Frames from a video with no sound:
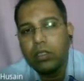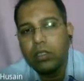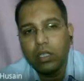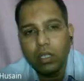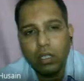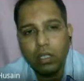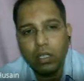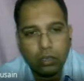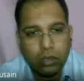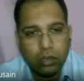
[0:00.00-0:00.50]

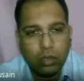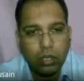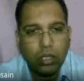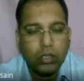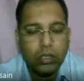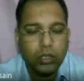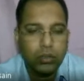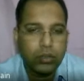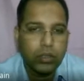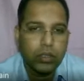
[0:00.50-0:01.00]
soil
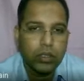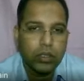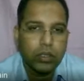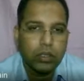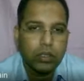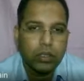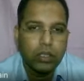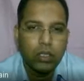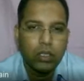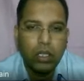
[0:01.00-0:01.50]
surfaces.
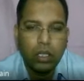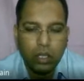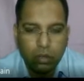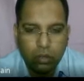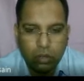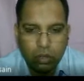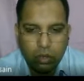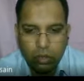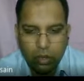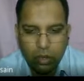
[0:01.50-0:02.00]

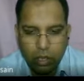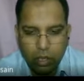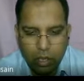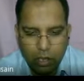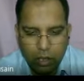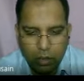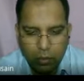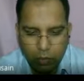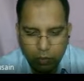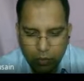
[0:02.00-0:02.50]

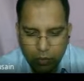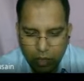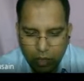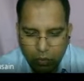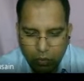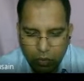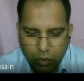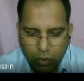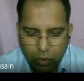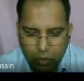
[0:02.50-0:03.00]
So,
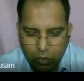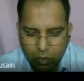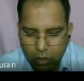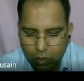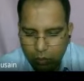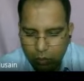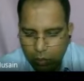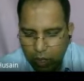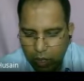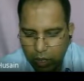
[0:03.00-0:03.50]
if your
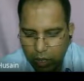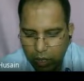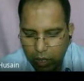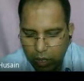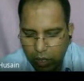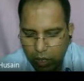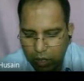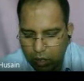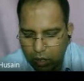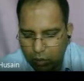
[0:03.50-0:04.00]
pet
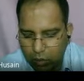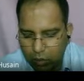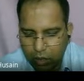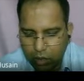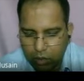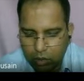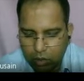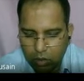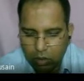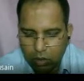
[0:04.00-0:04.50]
animal is
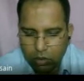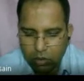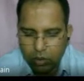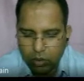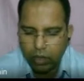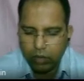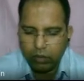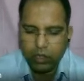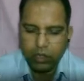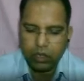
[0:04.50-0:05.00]
also
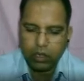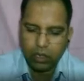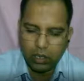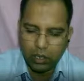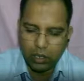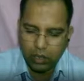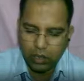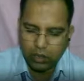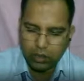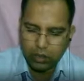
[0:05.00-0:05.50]
having
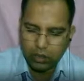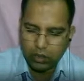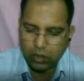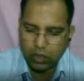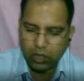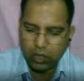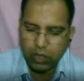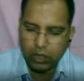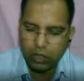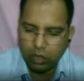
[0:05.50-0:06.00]
such
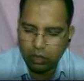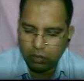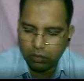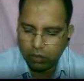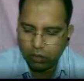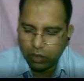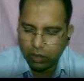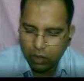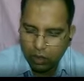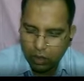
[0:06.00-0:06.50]
kind of
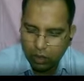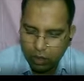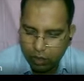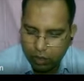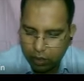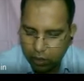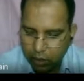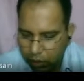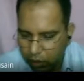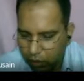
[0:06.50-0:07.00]

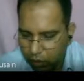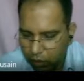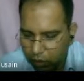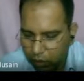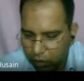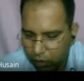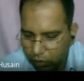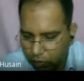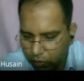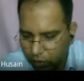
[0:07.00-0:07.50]

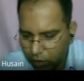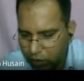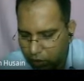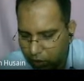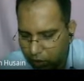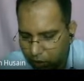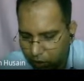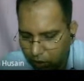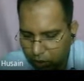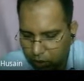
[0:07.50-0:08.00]
infection
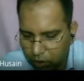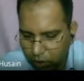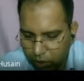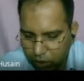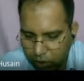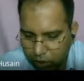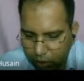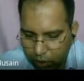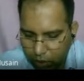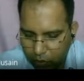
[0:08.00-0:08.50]
or such
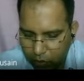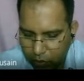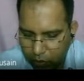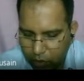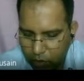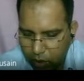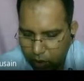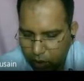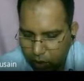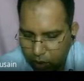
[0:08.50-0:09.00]
kind of
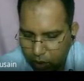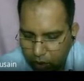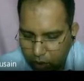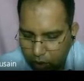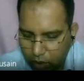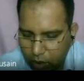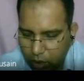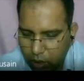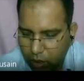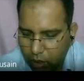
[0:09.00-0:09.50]
disease,
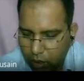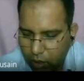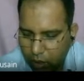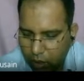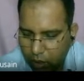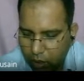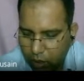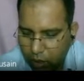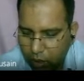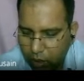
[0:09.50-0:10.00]

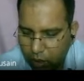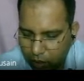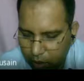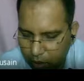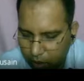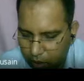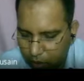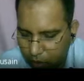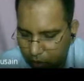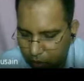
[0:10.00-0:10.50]
then
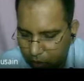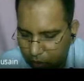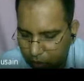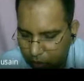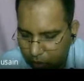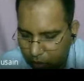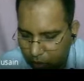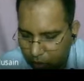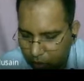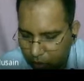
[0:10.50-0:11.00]
you
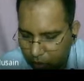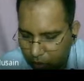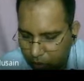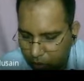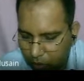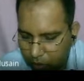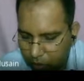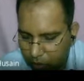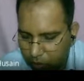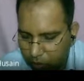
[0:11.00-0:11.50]
can
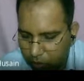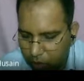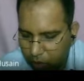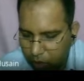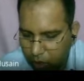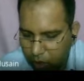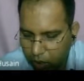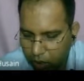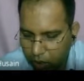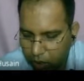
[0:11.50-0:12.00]
also
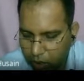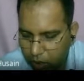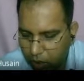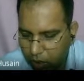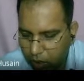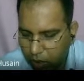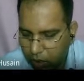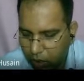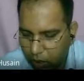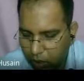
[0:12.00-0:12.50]
very
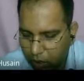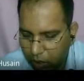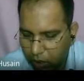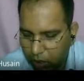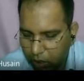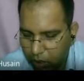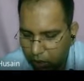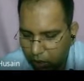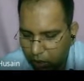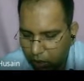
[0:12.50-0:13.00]
easily
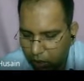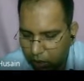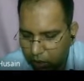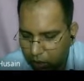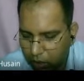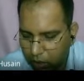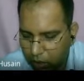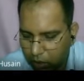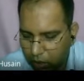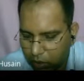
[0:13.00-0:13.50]

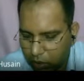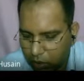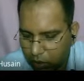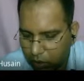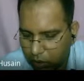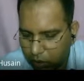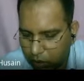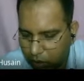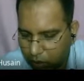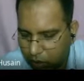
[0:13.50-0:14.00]
catch the
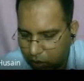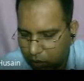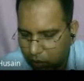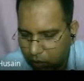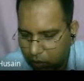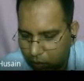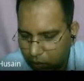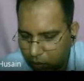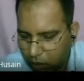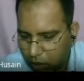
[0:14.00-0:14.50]
very
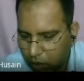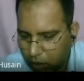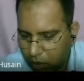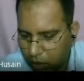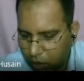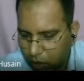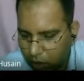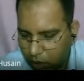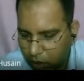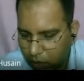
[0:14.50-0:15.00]
same
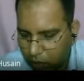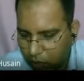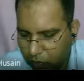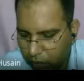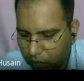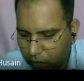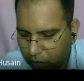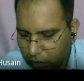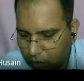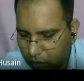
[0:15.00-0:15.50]

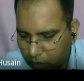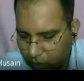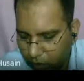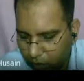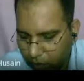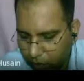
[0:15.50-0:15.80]
infection.